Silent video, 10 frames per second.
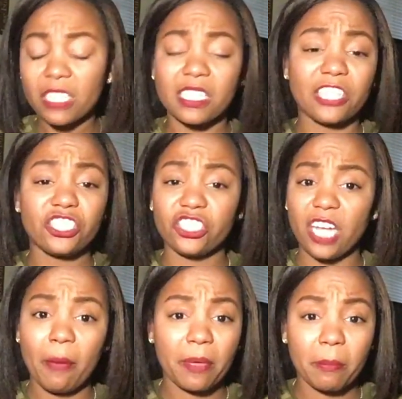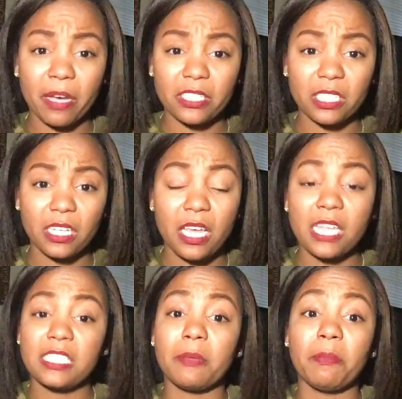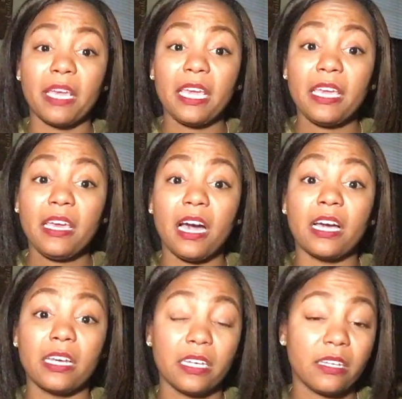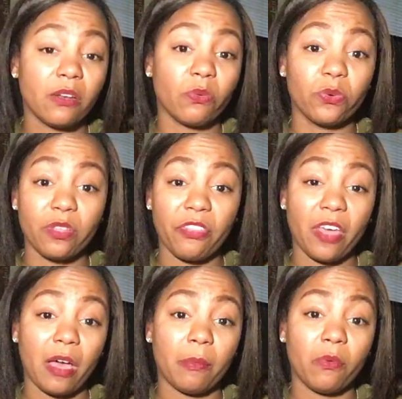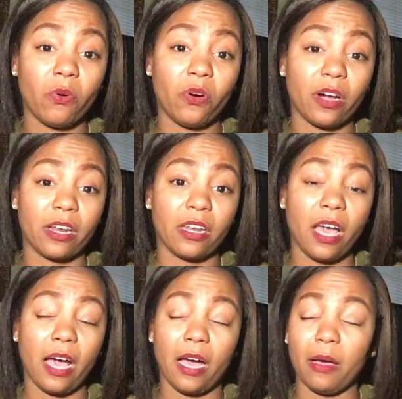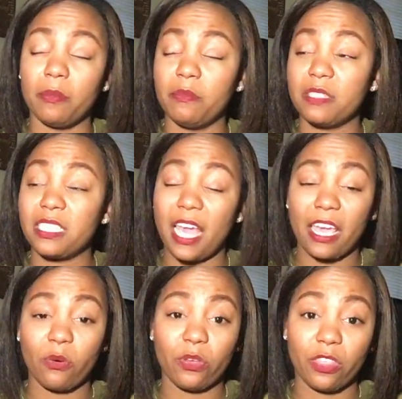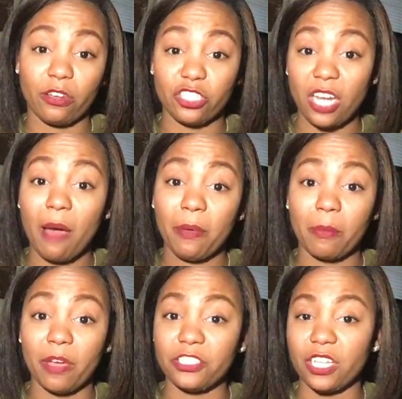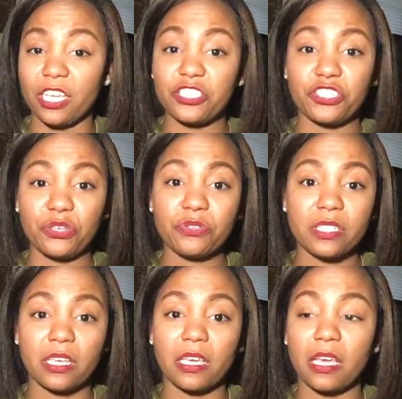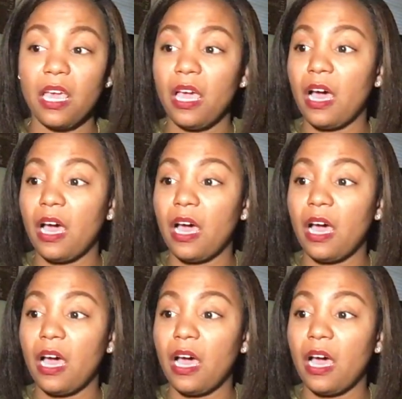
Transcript: set your shopping budget. To me, a good rule of thumb on staying with your shopping budget is using